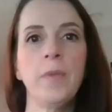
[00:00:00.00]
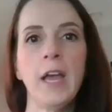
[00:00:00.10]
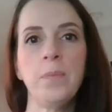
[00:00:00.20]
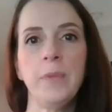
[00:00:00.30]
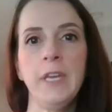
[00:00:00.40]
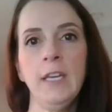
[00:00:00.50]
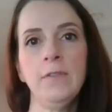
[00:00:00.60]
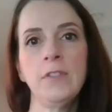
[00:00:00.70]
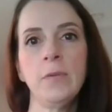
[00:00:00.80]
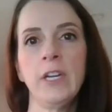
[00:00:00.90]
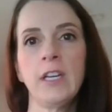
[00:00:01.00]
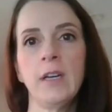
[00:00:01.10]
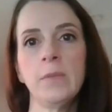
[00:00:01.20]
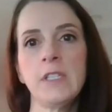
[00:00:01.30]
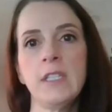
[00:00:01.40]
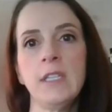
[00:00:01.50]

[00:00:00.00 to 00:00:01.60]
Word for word: pet peeves when it comes to